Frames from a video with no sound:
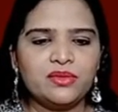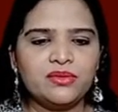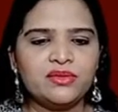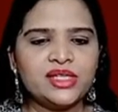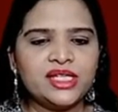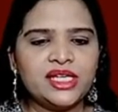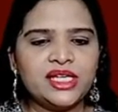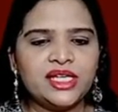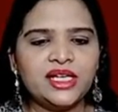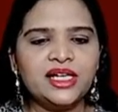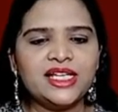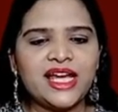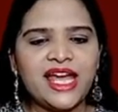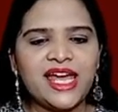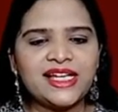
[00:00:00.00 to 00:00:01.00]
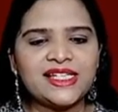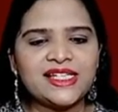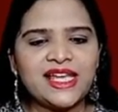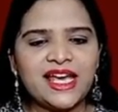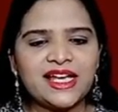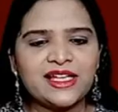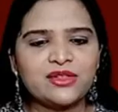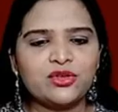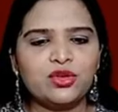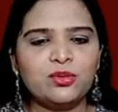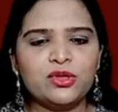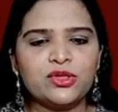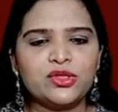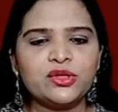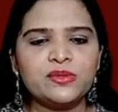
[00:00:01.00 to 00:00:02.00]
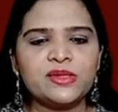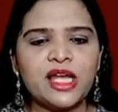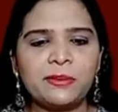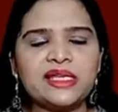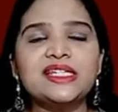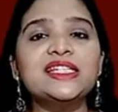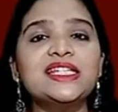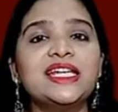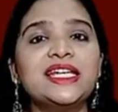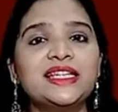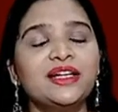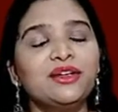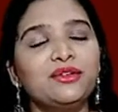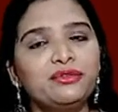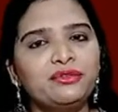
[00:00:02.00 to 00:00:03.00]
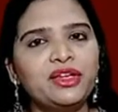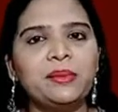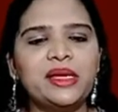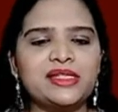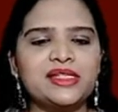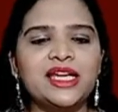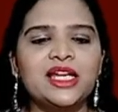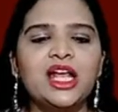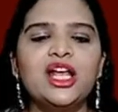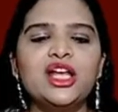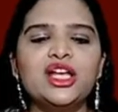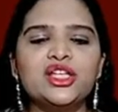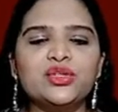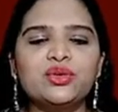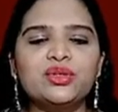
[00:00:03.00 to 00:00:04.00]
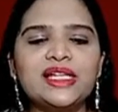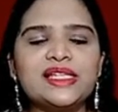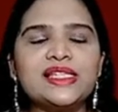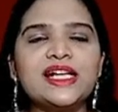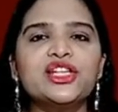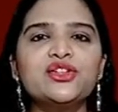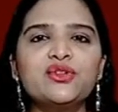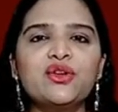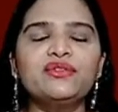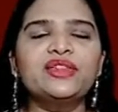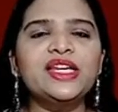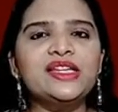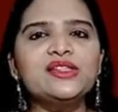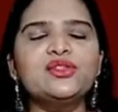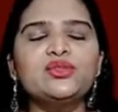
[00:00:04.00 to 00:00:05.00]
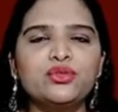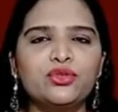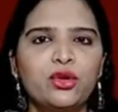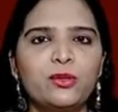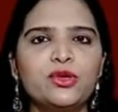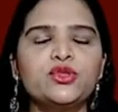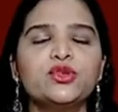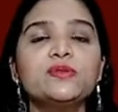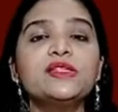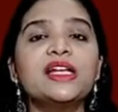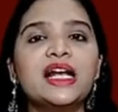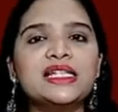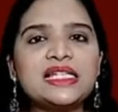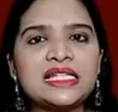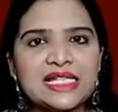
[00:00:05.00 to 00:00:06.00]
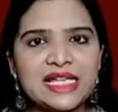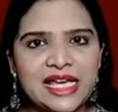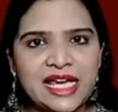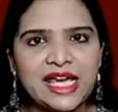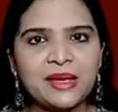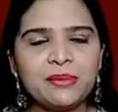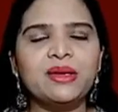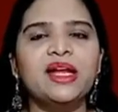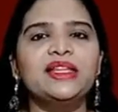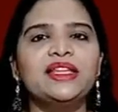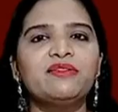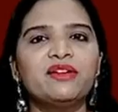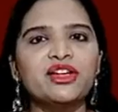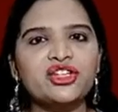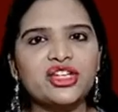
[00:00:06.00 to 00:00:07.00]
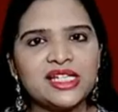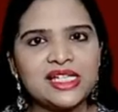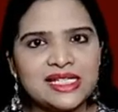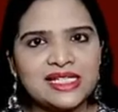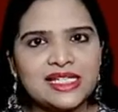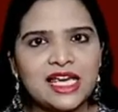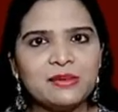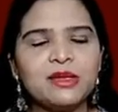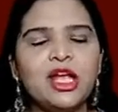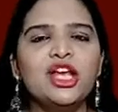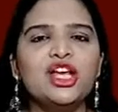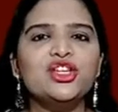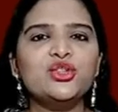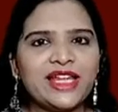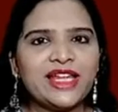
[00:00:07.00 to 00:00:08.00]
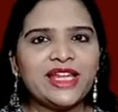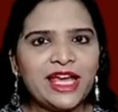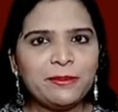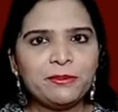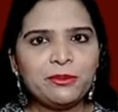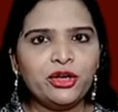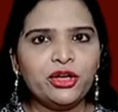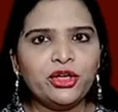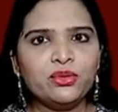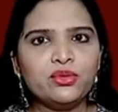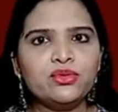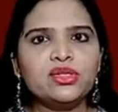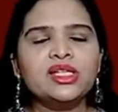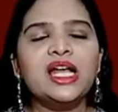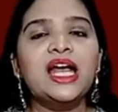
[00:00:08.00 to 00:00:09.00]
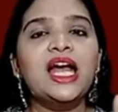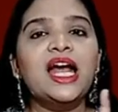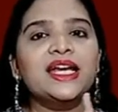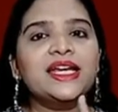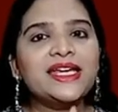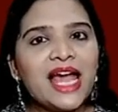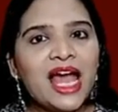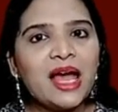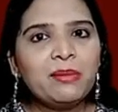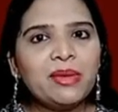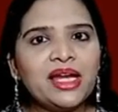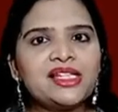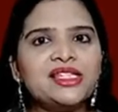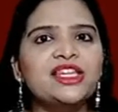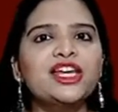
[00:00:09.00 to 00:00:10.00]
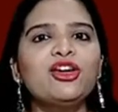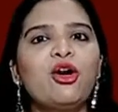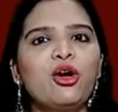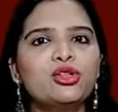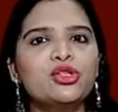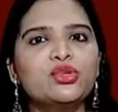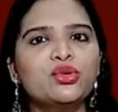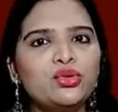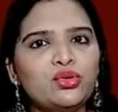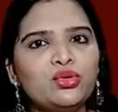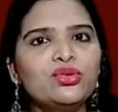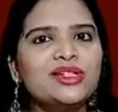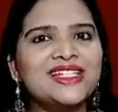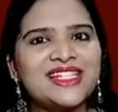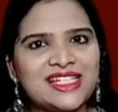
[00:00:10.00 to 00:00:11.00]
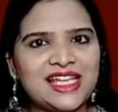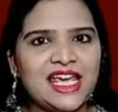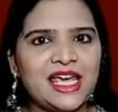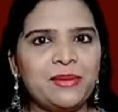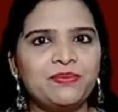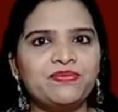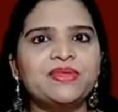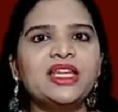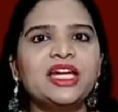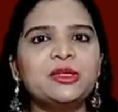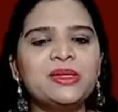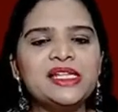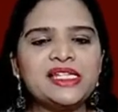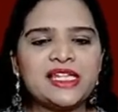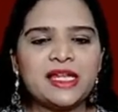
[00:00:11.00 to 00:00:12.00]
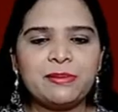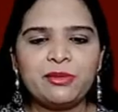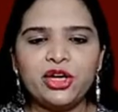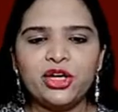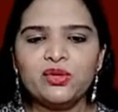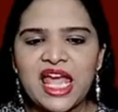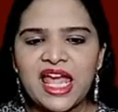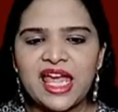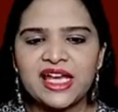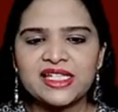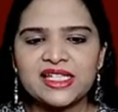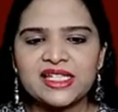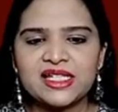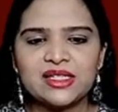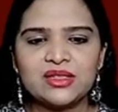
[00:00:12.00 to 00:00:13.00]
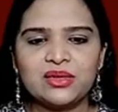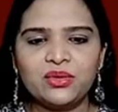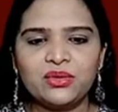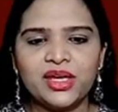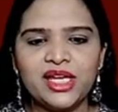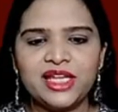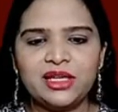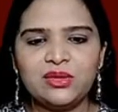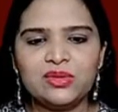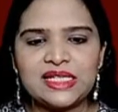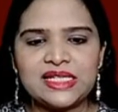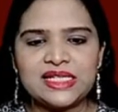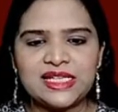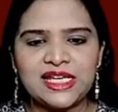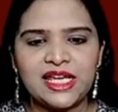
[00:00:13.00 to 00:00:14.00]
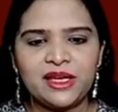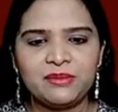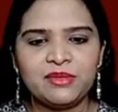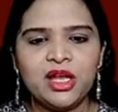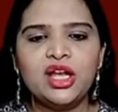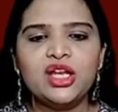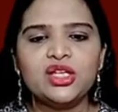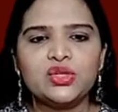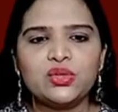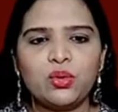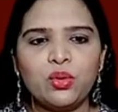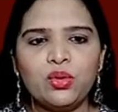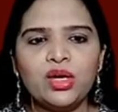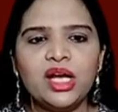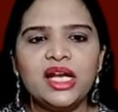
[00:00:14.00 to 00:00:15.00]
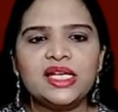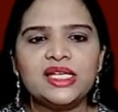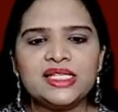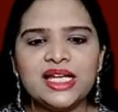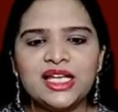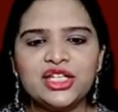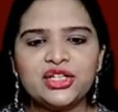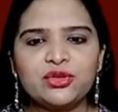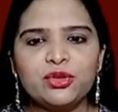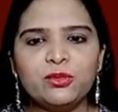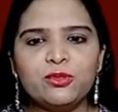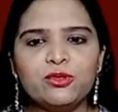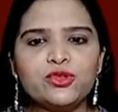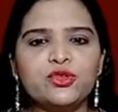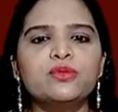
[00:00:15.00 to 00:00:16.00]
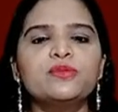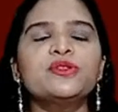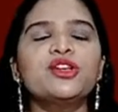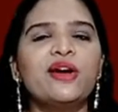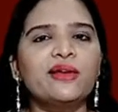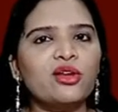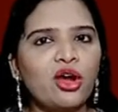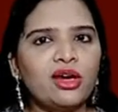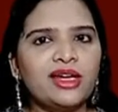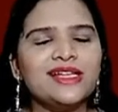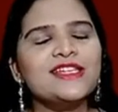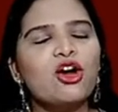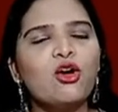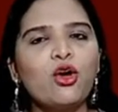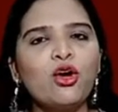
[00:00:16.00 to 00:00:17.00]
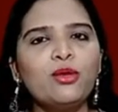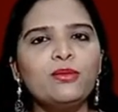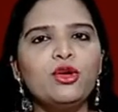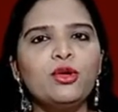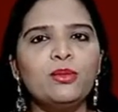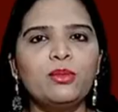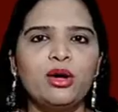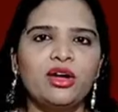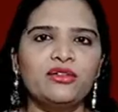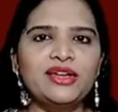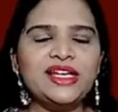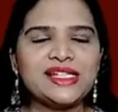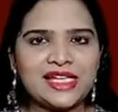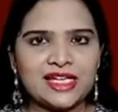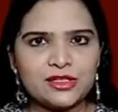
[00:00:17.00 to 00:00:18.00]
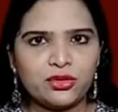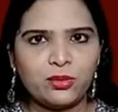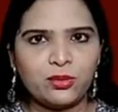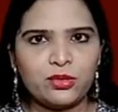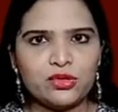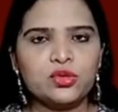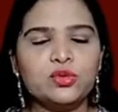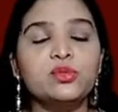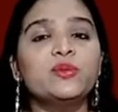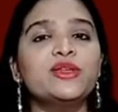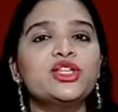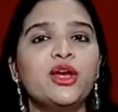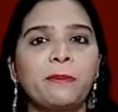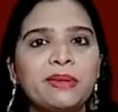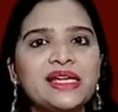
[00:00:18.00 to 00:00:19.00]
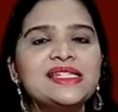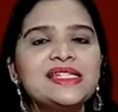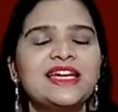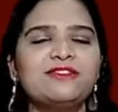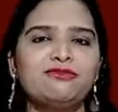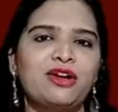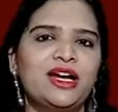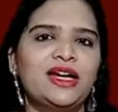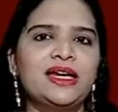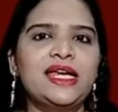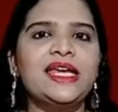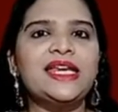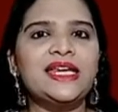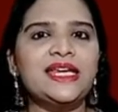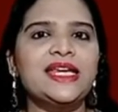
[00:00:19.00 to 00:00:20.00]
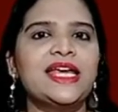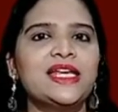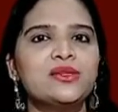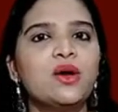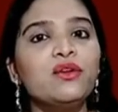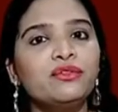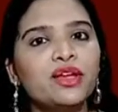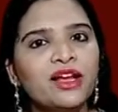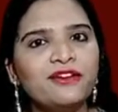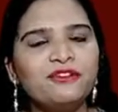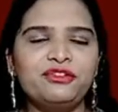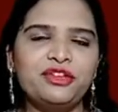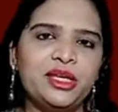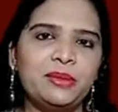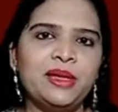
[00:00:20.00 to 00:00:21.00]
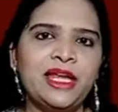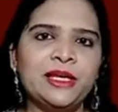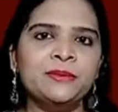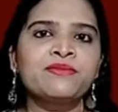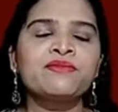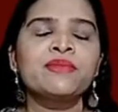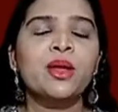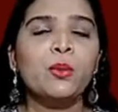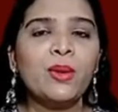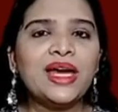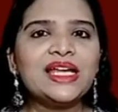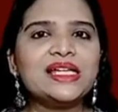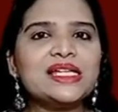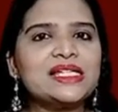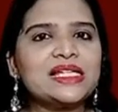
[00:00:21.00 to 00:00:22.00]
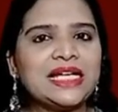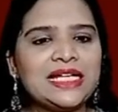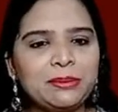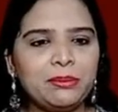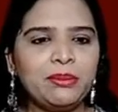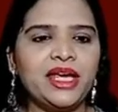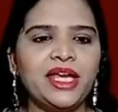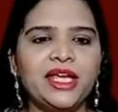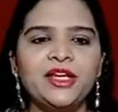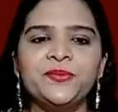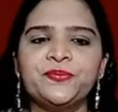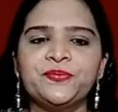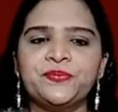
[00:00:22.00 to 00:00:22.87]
See here, XX chromosomes are present in the females, right? So the structure of these two chromosomes are same. The function is same. So they produce gametes. They also look same. That means they produce X. Okay, they look same. So such chromosomes are called as homomorphic sex chromosomes, which are present only in case of female. Whereas in male,